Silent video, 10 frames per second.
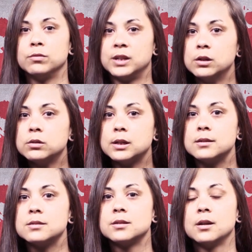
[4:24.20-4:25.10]
have killed
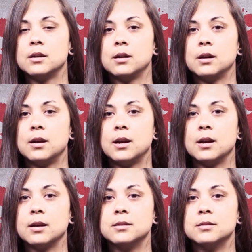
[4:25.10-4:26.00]
us,
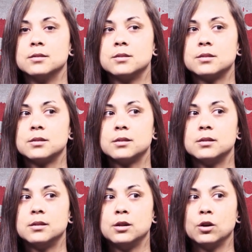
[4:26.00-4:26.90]
and
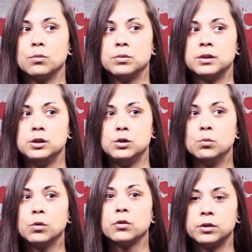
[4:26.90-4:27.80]
you know,
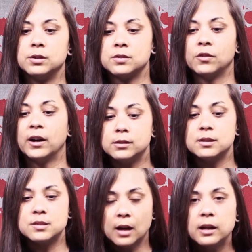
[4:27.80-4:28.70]
you were the
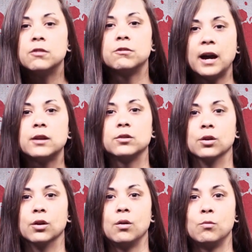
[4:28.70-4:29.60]
deciding
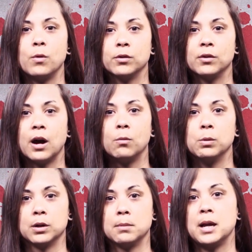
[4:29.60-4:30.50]
factor of whether or not
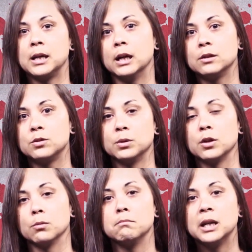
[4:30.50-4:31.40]
we were gonna make it to
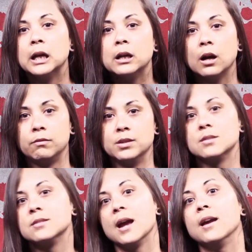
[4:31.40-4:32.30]
another minute of
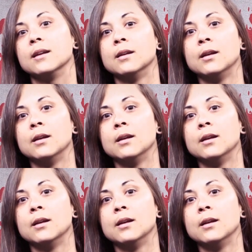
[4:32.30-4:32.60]
this day.